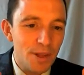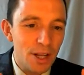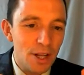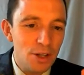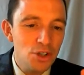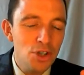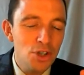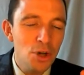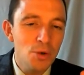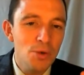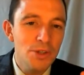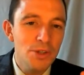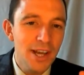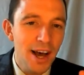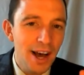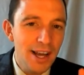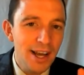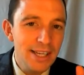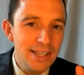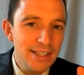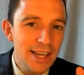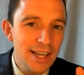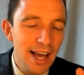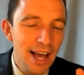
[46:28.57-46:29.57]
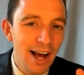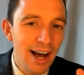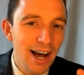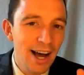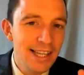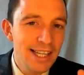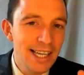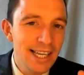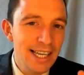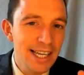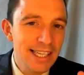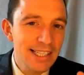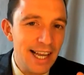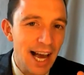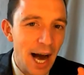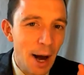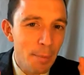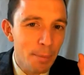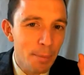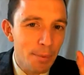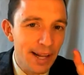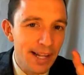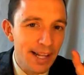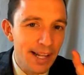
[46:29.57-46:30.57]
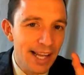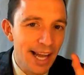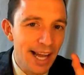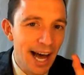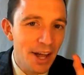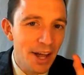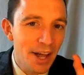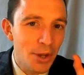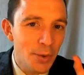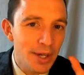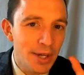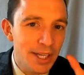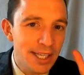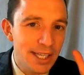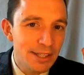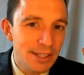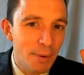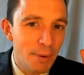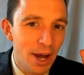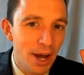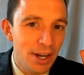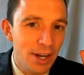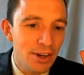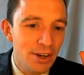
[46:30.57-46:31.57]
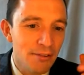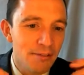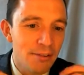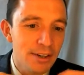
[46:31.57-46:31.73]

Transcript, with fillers: So tight, I think, is apretado in Espanol.